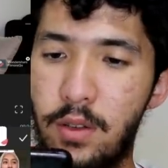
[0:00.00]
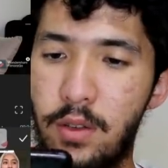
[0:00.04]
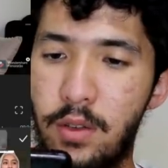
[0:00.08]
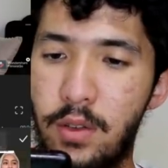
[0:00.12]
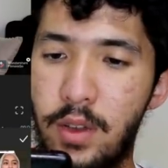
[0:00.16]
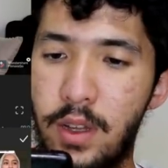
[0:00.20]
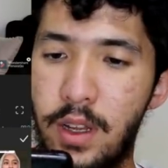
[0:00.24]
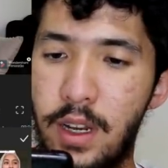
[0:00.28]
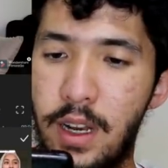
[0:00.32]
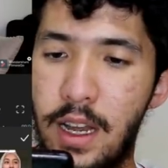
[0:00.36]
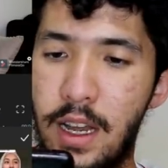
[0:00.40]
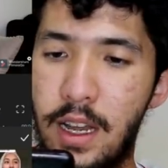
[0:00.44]

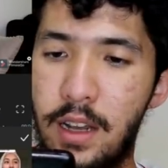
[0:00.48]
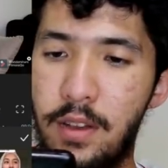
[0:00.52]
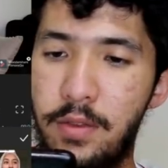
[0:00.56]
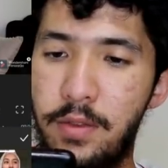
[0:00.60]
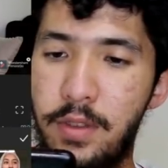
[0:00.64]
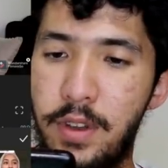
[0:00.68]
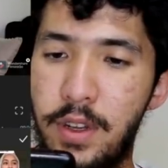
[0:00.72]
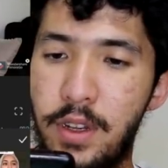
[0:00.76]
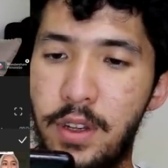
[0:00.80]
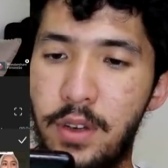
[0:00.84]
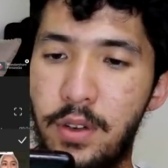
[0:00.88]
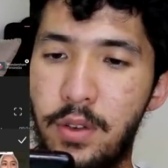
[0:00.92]
You can add
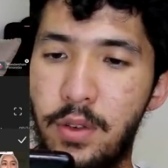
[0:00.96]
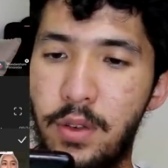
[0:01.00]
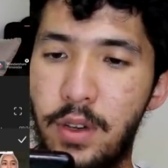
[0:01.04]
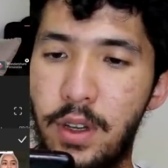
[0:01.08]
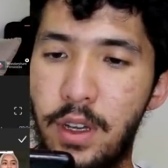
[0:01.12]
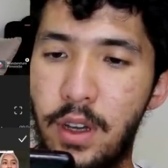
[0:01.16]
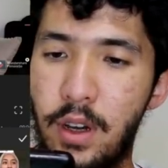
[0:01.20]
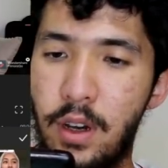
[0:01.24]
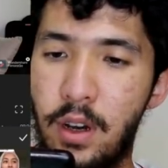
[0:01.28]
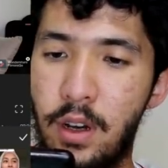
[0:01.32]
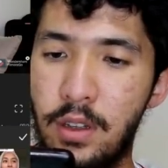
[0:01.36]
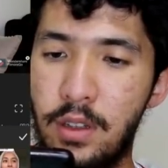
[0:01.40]
video
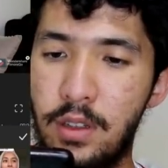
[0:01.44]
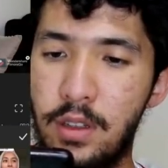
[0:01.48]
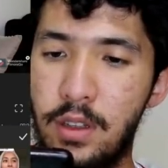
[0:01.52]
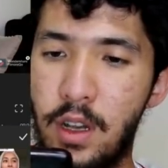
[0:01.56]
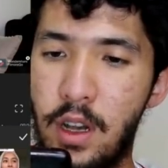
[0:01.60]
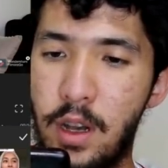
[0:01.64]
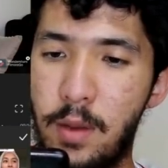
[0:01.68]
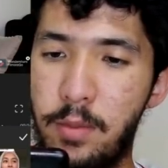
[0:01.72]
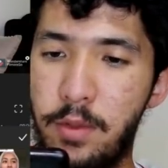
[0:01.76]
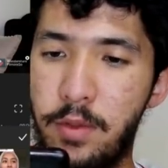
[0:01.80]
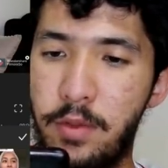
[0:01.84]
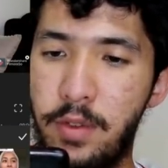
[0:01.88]
on
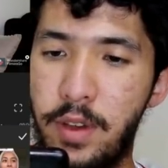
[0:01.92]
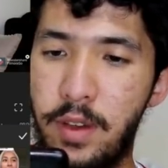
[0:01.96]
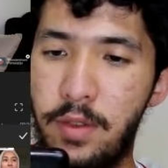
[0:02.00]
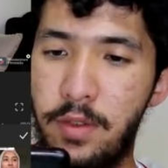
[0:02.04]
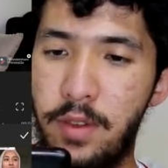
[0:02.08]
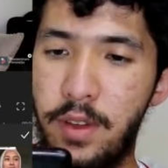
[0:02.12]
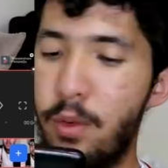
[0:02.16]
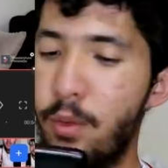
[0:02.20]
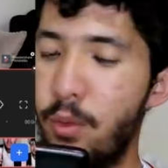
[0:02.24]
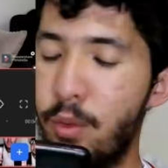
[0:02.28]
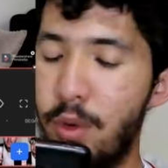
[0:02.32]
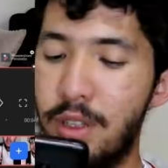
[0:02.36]
top of a
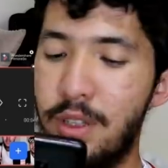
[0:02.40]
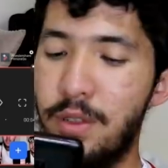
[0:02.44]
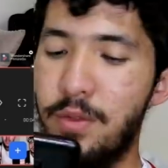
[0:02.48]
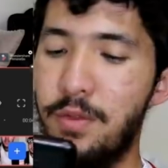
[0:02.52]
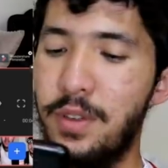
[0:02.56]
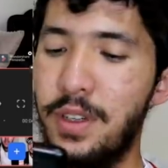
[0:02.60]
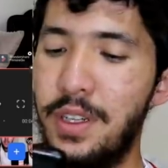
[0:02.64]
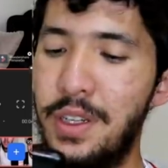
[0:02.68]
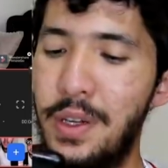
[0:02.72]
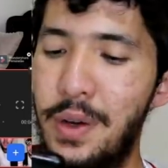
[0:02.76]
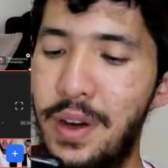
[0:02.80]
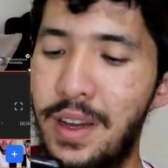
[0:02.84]
video. Which
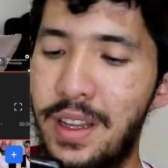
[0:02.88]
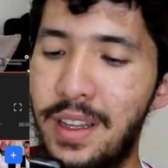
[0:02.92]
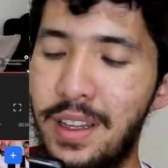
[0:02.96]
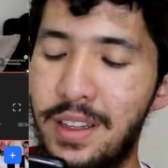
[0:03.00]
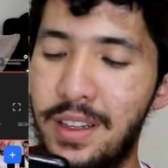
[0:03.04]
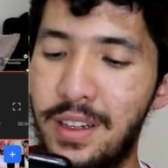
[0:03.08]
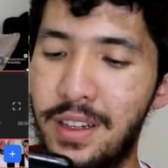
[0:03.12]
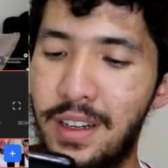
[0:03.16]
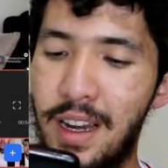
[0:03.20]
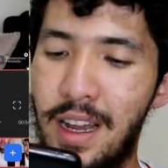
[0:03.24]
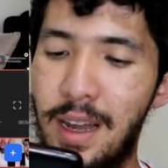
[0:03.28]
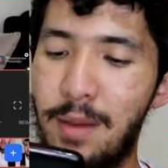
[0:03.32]
video
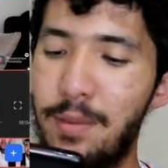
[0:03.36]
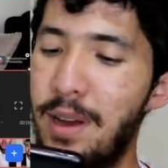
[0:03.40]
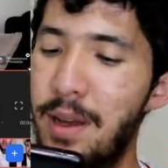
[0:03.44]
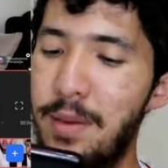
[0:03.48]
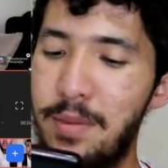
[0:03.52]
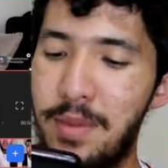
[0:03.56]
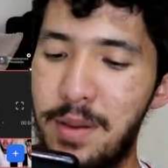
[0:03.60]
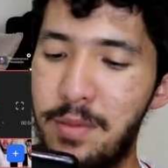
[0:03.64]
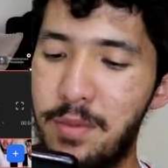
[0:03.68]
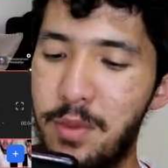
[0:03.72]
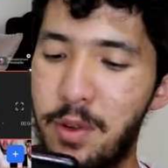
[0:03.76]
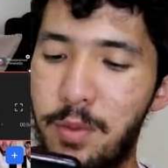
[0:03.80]
editor app? I
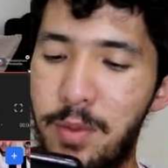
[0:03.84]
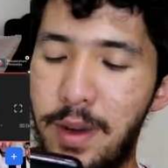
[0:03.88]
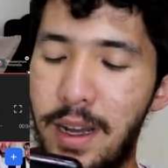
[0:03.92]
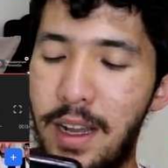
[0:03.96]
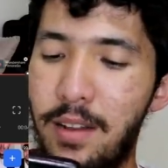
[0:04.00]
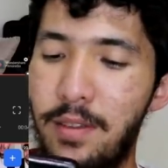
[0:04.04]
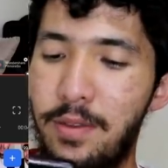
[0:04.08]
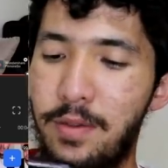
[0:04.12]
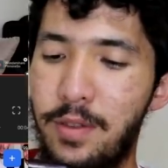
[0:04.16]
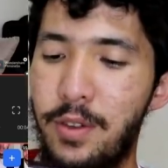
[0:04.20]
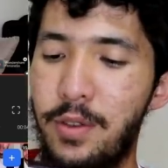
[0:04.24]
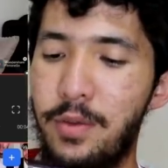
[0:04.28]
mean,
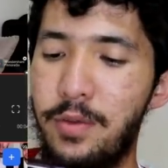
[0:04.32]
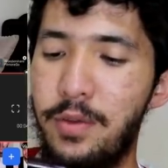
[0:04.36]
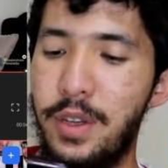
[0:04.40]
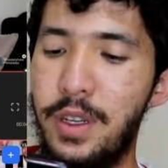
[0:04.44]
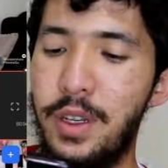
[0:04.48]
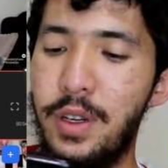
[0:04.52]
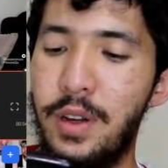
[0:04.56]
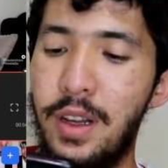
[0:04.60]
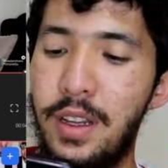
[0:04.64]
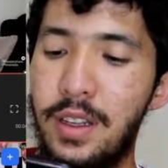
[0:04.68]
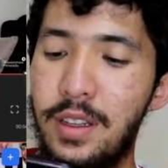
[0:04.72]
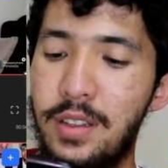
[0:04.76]
mobile phone
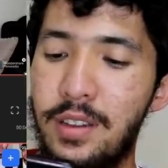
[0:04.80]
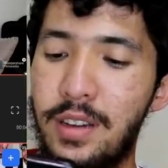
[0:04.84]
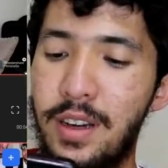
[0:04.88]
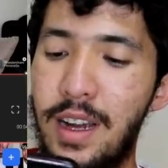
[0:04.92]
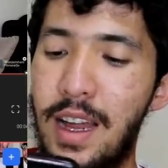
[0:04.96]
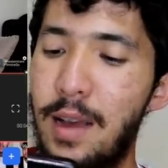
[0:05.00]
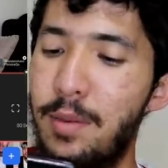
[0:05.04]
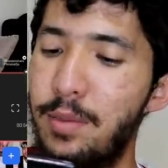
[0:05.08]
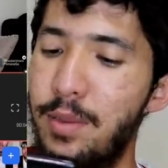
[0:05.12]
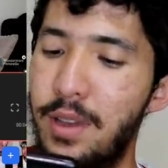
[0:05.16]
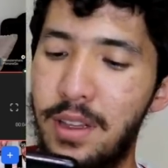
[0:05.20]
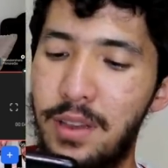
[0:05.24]
video editor
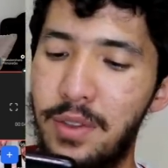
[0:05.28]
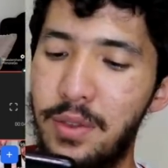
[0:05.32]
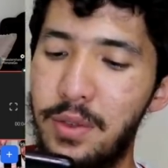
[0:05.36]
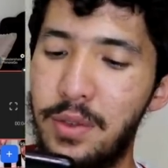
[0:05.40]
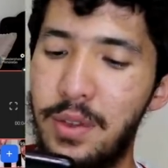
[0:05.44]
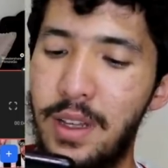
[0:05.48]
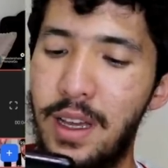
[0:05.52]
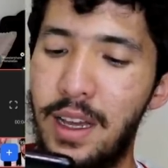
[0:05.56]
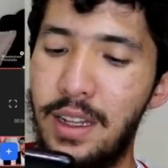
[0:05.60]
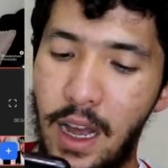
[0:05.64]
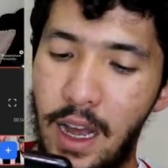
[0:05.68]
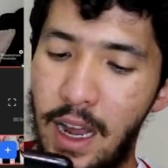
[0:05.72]
app can do
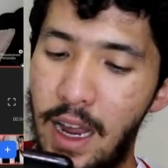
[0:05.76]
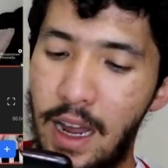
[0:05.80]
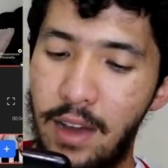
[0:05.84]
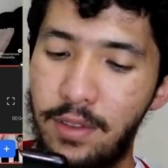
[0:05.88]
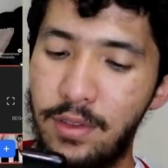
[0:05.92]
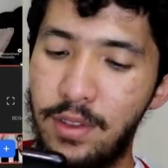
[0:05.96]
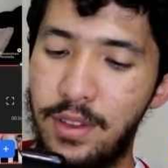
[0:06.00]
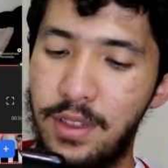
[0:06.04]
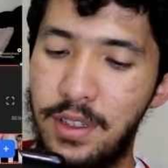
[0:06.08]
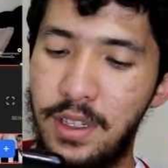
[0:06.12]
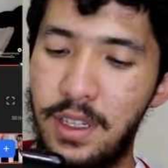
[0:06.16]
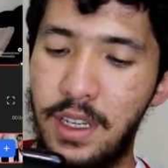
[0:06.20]
that. I
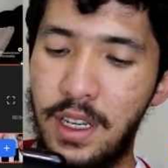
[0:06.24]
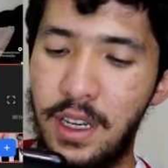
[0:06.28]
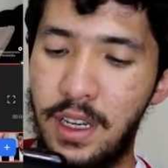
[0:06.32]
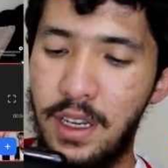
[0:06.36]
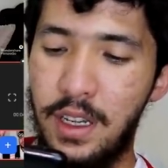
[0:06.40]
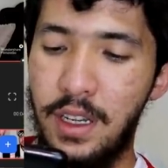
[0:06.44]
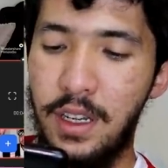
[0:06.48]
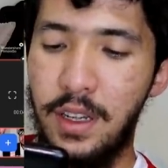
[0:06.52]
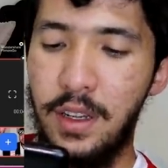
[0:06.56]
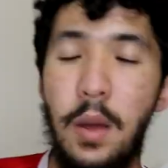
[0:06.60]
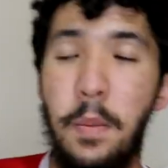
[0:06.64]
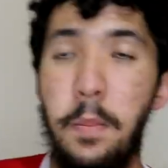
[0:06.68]
haven't seen any.